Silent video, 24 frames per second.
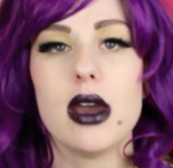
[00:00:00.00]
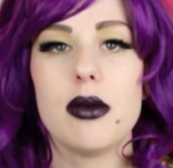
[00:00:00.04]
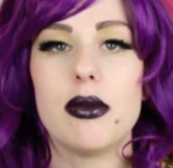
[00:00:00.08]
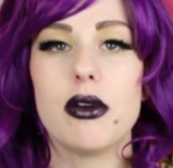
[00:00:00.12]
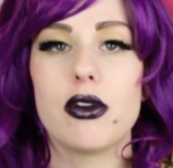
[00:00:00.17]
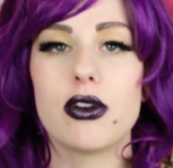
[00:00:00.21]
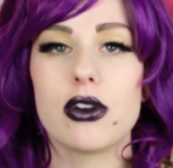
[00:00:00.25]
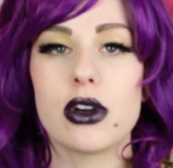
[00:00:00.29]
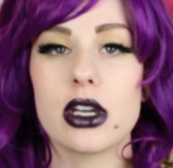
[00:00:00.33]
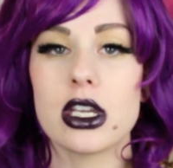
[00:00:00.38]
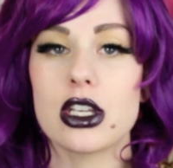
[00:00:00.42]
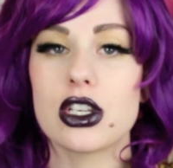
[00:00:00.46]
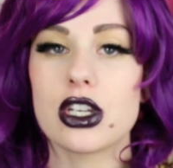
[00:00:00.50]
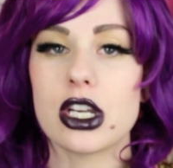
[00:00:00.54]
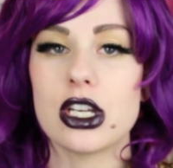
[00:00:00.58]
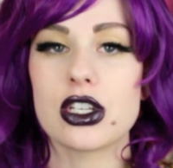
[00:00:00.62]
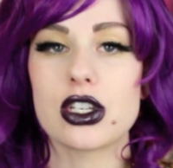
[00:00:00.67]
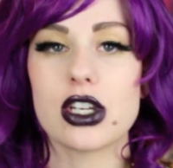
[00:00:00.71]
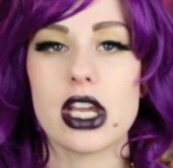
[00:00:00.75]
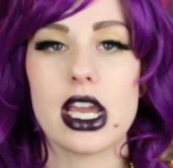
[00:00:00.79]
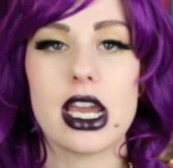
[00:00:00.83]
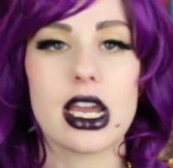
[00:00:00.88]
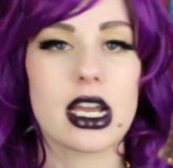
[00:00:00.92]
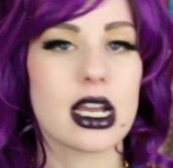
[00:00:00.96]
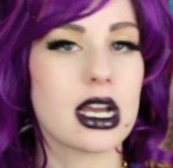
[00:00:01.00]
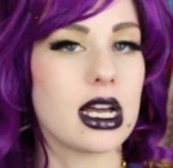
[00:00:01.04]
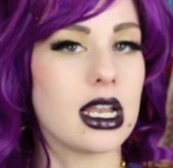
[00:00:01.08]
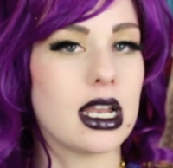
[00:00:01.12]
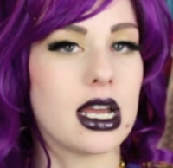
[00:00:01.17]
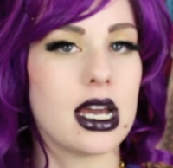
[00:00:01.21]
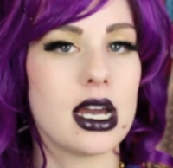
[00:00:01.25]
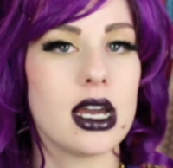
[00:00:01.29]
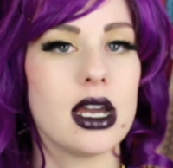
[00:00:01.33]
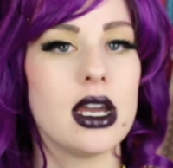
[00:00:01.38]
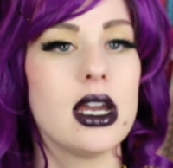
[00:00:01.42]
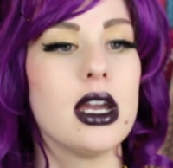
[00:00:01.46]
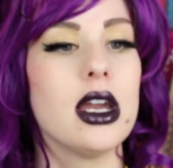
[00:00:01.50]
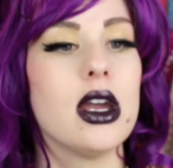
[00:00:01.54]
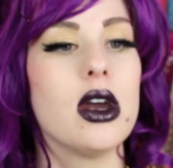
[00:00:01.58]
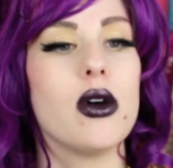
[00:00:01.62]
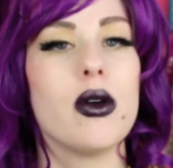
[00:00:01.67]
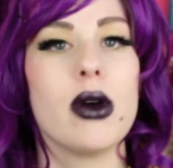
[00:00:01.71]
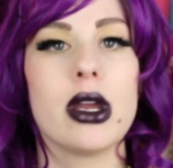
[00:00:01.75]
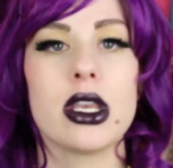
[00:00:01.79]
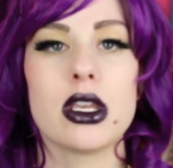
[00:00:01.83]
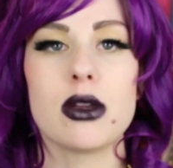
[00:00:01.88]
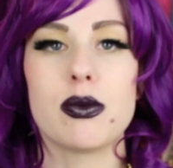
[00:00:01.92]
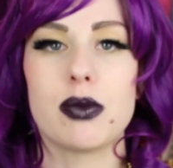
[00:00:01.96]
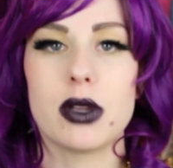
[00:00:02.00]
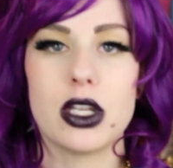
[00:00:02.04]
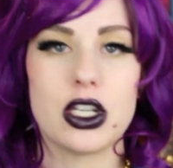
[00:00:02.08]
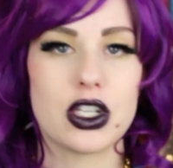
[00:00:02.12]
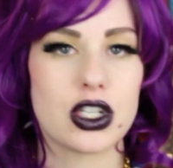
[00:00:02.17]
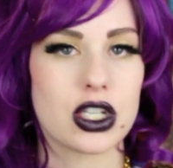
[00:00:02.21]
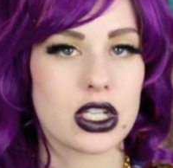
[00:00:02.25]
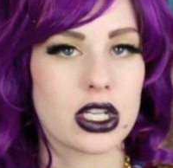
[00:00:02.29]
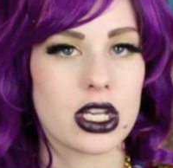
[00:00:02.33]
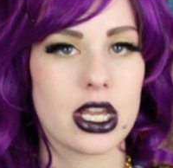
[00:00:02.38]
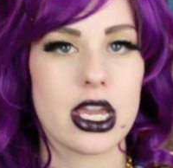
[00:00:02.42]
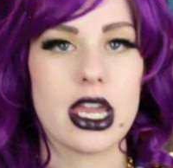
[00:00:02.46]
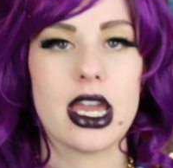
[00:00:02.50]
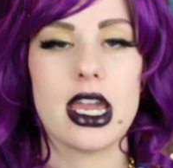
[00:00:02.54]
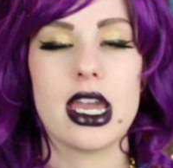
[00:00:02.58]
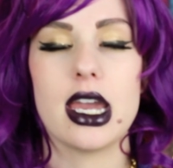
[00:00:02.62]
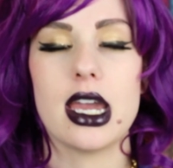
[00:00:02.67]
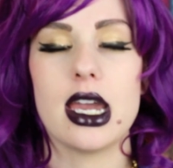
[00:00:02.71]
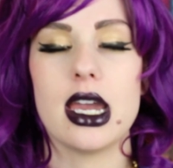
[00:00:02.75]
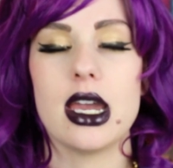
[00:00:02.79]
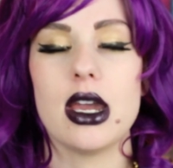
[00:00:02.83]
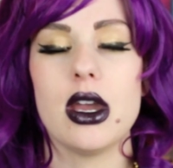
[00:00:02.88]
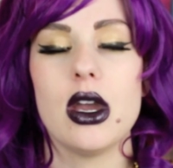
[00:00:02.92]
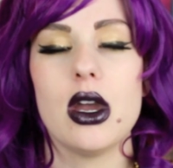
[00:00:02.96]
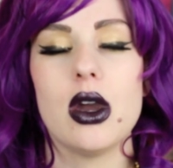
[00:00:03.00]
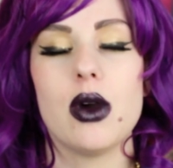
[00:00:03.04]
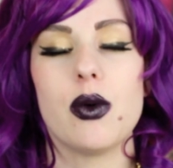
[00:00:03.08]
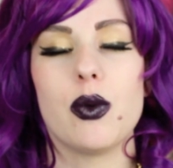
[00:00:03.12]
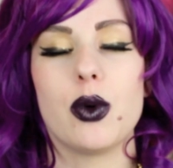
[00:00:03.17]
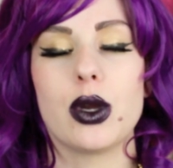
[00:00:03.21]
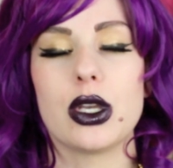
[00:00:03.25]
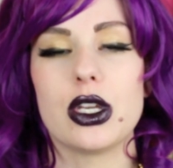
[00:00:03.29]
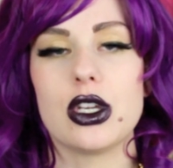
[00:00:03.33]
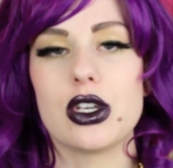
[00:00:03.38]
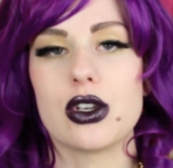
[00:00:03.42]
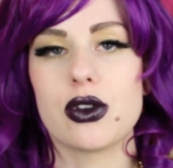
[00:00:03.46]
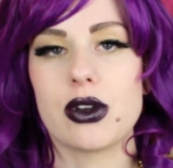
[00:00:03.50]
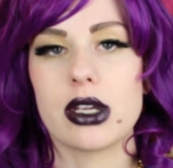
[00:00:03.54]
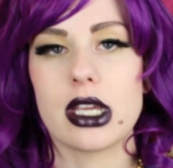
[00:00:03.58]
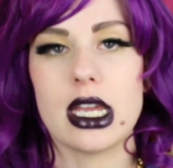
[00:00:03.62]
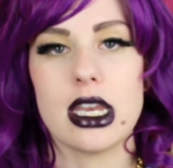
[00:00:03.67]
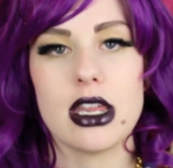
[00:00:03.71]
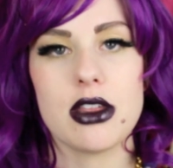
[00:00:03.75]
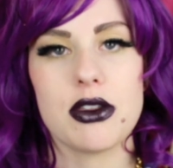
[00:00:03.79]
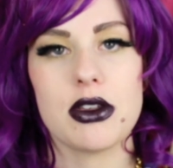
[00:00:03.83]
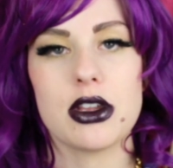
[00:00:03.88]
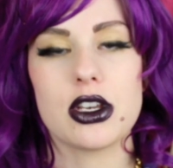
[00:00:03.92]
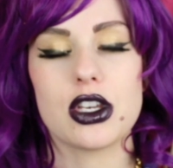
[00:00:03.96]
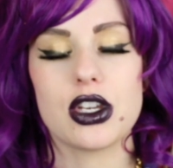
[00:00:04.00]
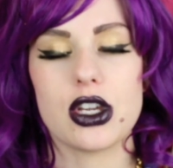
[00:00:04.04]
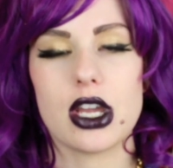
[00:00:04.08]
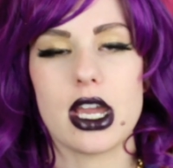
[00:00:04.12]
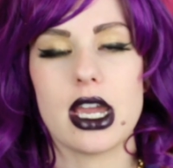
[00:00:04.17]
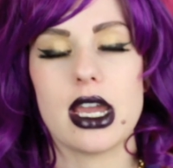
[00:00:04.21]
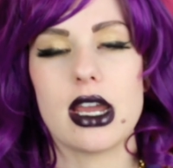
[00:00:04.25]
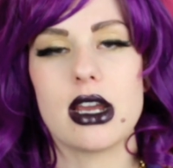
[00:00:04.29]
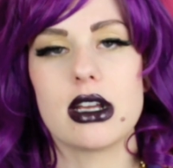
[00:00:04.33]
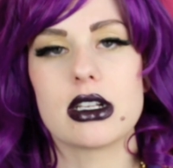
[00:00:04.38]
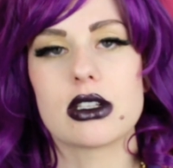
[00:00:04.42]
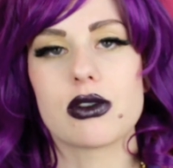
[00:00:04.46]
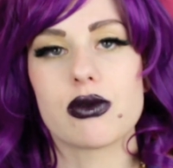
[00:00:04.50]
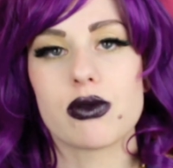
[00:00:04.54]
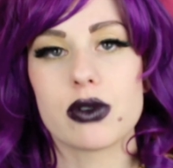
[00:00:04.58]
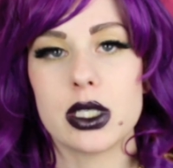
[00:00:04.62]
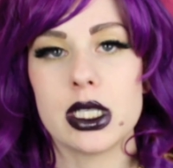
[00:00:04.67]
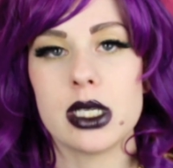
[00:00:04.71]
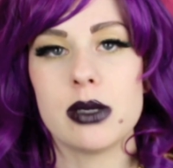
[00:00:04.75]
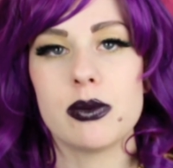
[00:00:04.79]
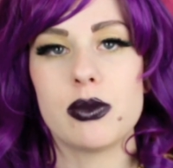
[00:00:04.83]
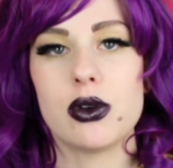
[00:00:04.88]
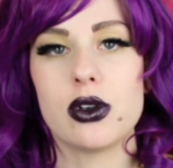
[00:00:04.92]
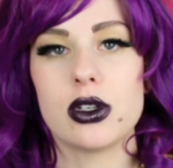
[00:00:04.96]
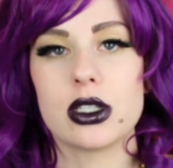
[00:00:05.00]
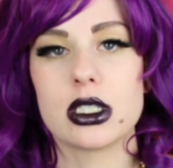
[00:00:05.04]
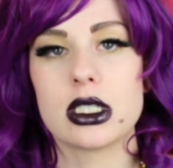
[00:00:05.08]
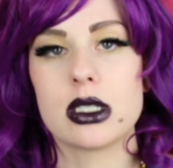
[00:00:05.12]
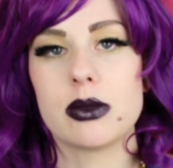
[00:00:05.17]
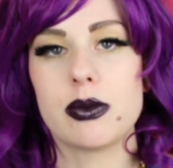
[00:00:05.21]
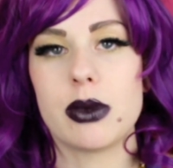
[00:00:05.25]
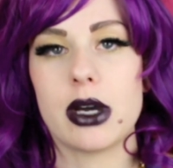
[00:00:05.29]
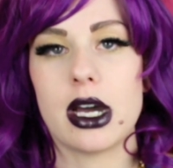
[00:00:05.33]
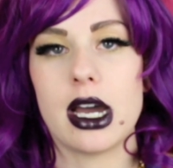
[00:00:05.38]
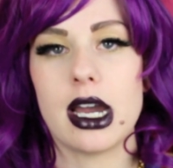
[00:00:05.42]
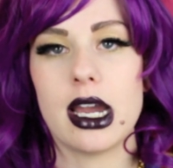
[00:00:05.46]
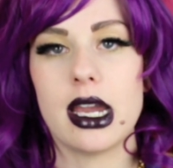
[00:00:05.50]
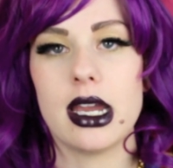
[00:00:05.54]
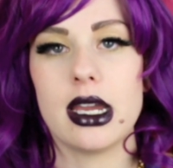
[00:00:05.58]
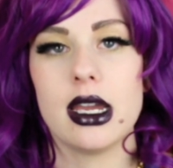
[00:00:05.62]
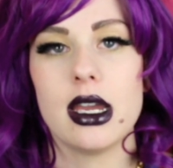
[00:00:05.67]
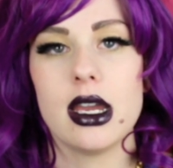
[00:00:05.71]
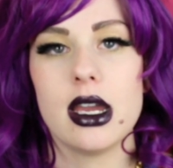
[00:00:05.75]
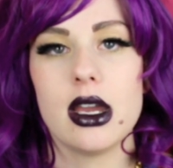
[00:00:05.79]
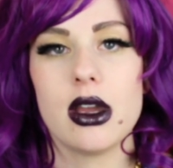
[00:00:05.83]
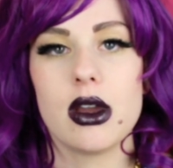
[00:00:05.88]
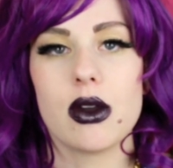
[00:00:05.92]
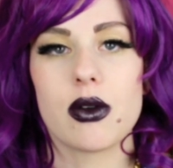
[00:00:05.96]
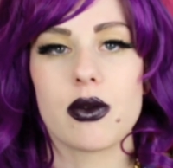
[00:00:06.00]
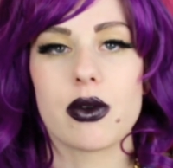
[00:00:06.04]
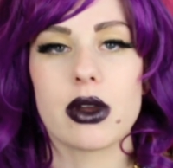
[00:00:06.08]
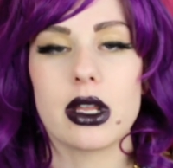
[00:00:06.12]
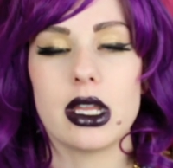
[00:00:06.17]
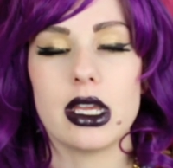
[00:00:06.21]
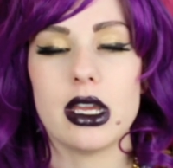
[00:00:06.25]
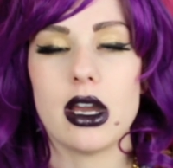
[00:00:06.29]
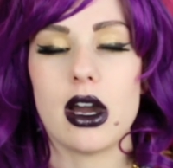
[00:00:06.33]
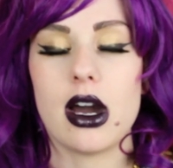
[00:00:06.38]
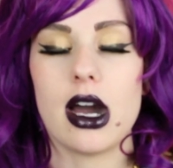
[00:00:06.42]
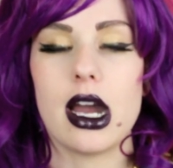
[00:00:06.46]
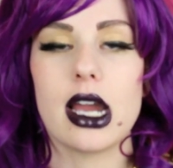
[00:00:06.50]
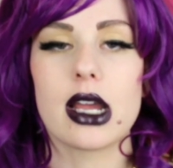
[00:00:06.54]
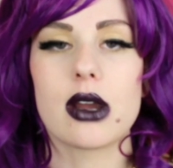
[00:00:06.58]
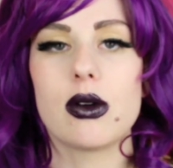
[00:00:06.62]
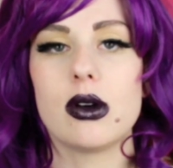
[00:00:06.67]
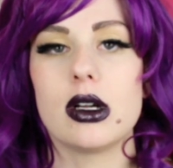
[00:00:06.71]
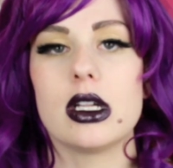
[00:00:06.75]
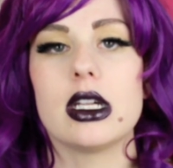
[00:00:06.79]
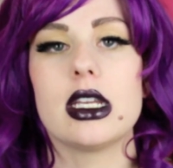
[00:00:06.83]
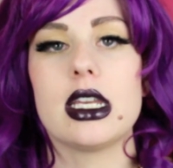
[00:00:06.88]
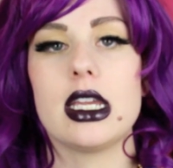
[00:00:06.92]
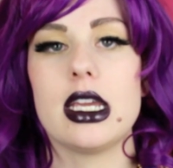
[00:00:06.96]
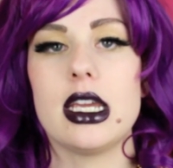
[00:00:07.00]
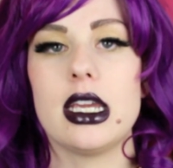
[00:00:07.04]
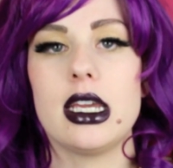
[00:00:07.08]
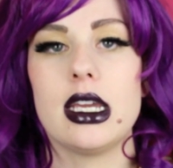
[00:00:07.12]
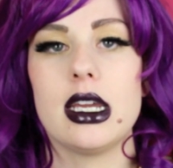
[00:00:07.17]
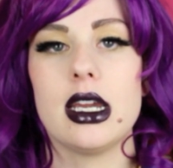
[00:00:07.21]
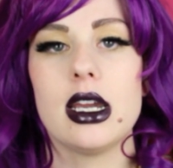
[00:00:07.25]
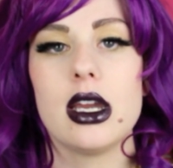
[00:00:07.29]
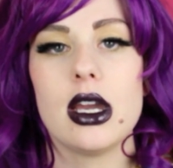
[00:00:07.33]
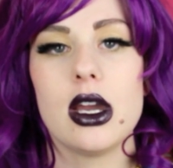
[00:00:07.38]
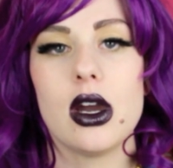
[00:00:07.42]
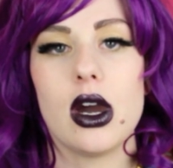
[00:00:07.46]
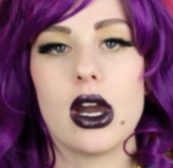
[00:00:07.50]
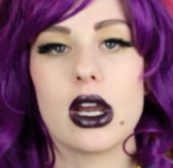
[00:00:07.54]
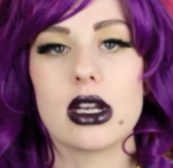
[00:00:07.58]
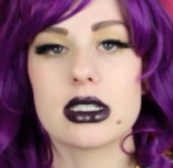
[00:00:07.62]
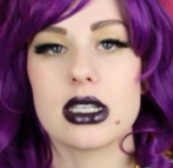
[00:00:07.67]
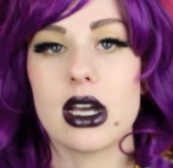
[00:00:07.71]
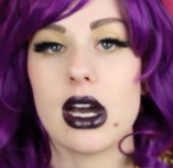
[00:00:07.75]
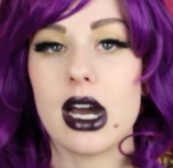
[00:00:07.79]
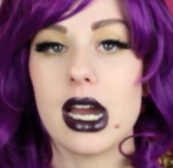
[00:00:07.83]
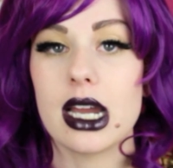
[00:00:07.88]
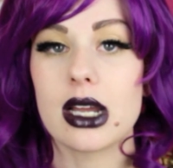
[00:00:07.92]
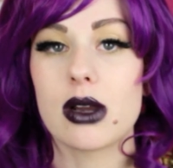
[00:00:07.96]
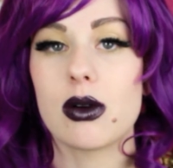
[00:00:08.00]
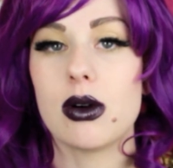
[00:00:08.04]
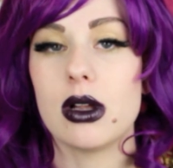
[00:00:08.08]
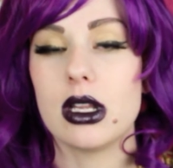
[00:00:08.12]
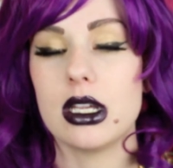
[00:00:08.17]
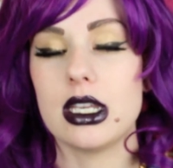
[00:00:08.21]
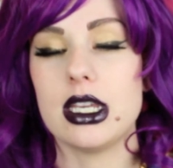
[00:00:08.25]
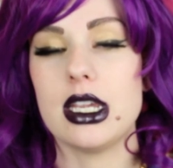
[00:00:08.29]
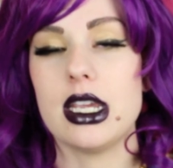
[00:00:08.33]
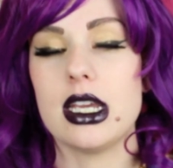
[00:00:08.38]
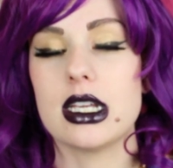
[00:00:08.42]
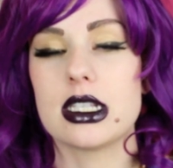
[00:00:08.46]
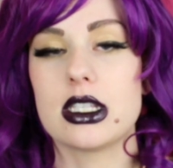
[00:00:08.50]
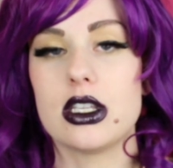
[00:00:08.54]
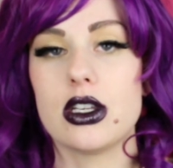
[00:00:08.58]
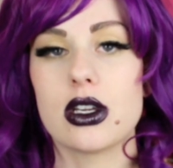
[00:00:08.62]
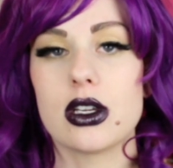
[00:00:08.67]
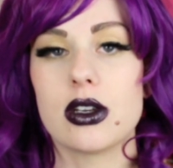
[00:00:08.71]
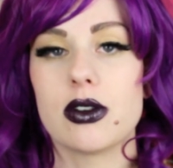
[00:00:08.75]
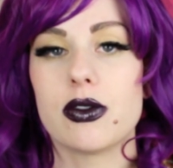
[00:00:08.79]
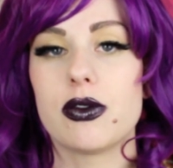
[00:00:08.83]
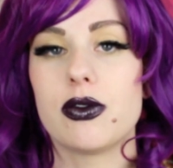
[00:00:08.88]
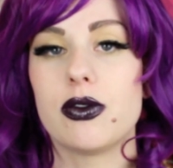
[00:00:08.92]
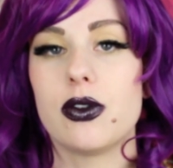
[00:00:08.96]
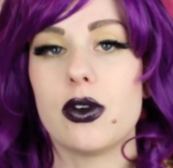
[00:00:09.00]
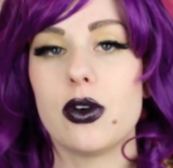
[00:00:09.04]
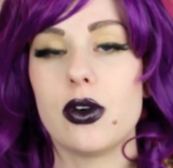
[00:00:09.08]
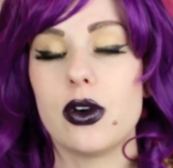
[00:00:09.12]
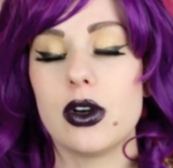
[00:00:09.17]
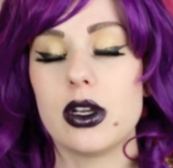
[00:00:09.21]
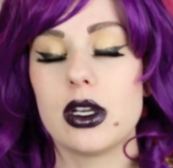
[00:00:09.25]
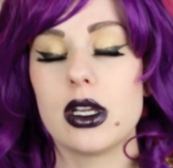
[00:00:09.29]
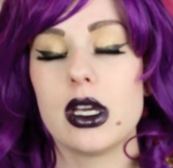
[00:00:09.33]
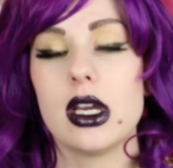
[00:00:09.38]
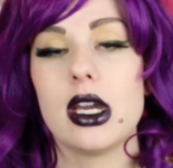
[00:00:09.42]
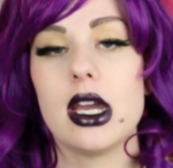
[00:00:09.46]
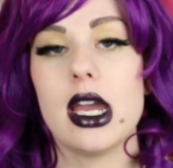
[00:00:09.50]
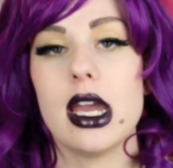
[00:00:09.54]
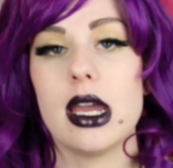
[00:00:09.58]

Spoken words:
Before you change your hair colour, when you're bleaching your hair, when you're doing anything to your hair, it's really important to buy really high quality, or as high quality as you can afford,